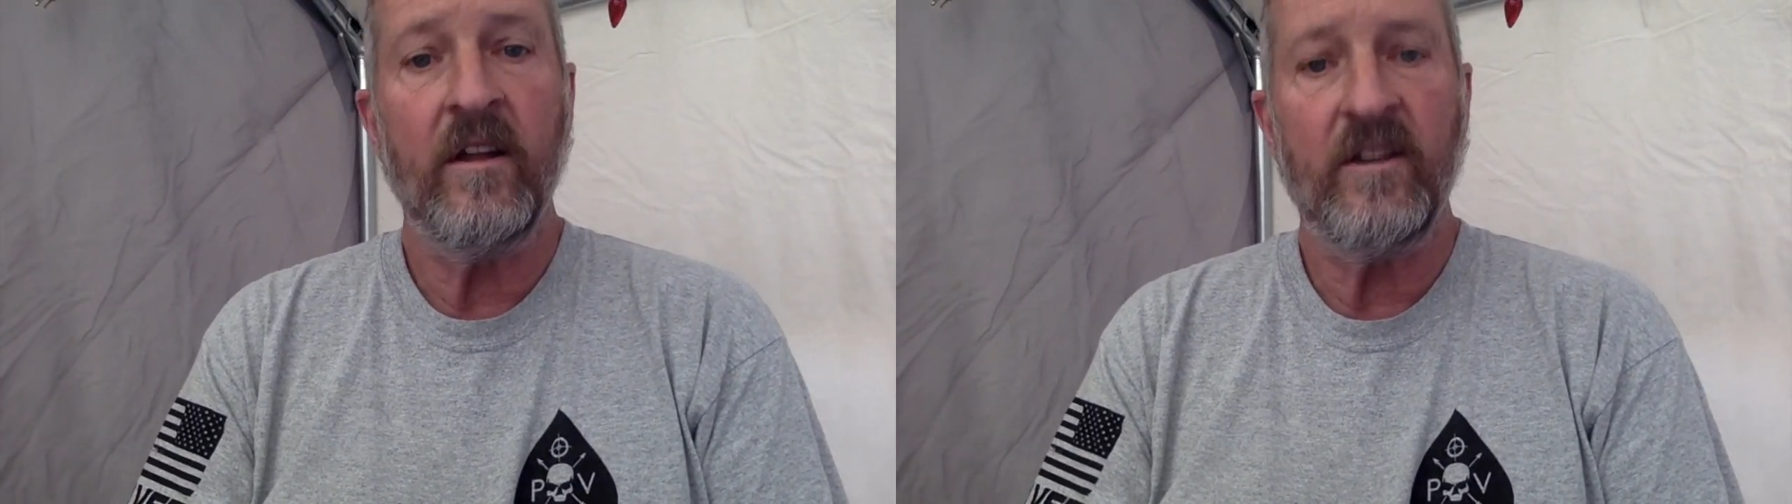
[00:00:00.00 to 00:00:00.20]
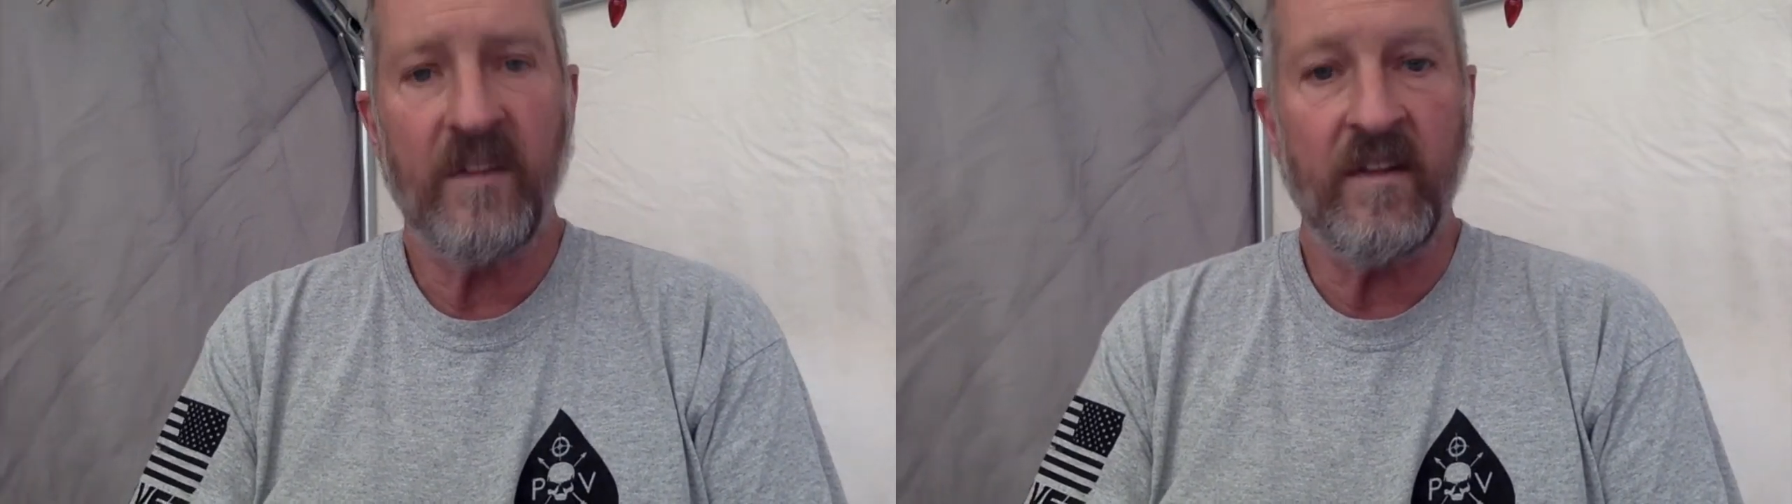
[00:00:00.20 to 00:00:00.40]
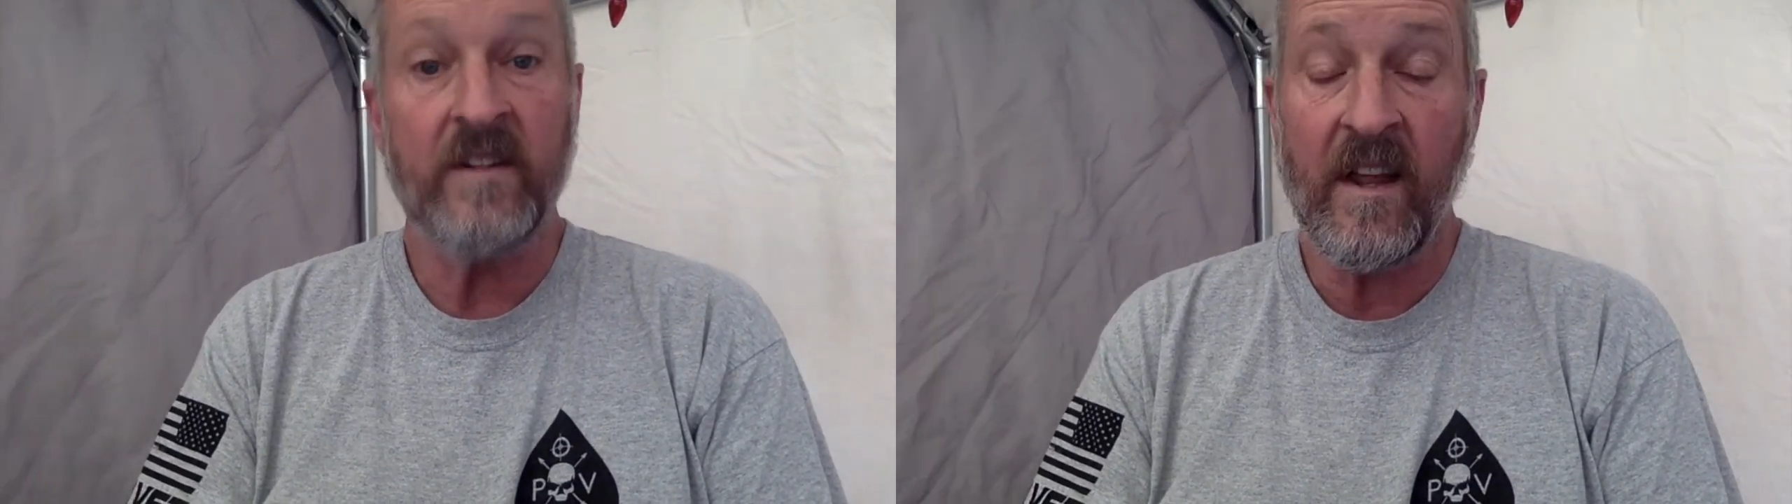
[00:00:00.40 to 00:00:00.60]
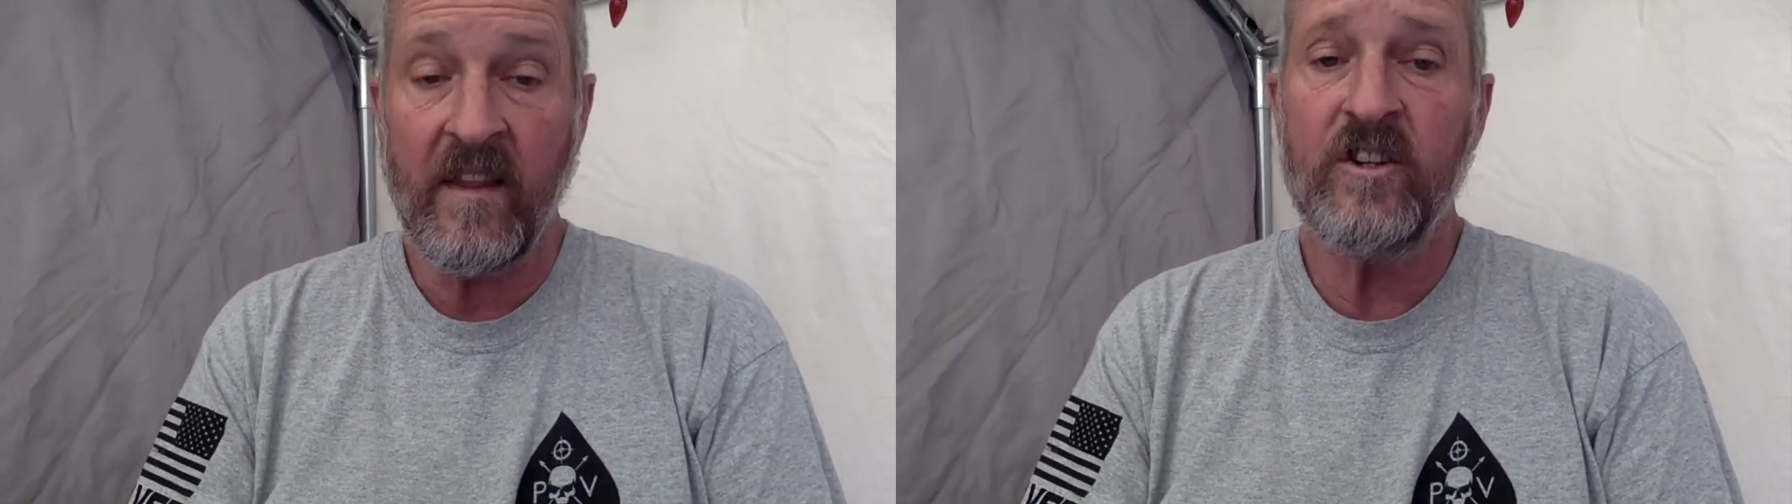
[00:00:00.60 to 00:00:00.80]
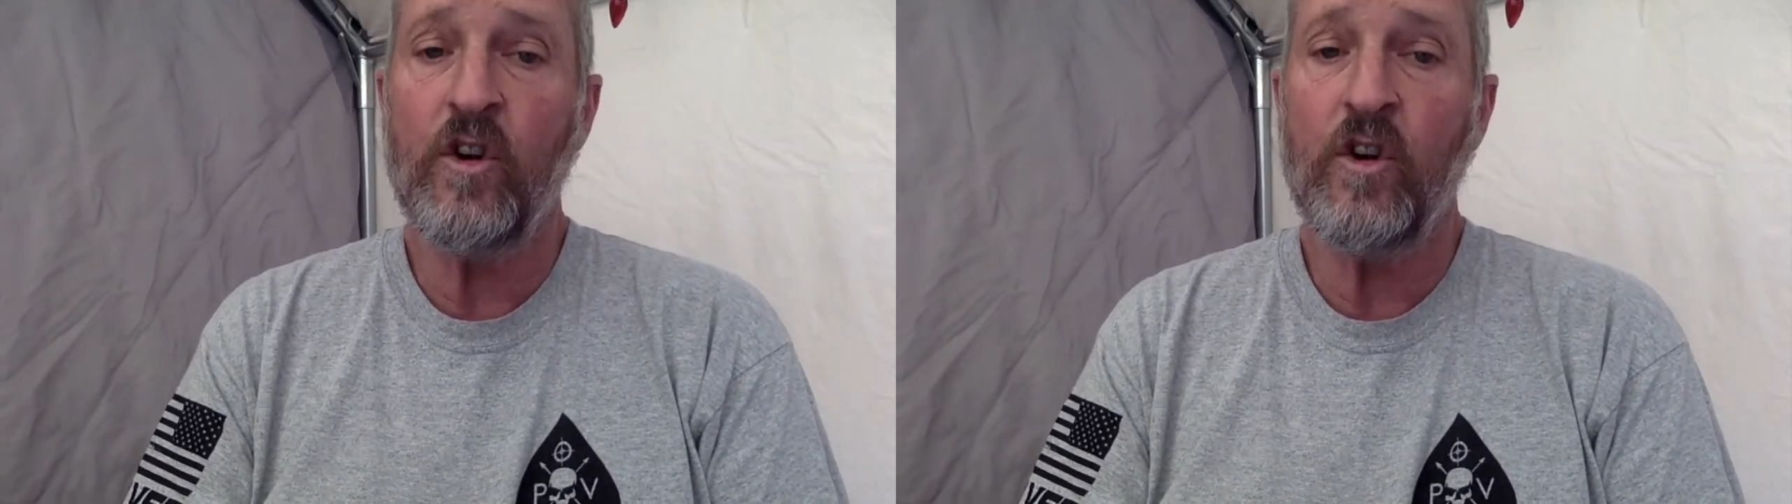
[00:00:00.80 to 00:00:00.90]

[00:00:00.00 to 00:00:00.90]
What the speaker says: did this and that Joe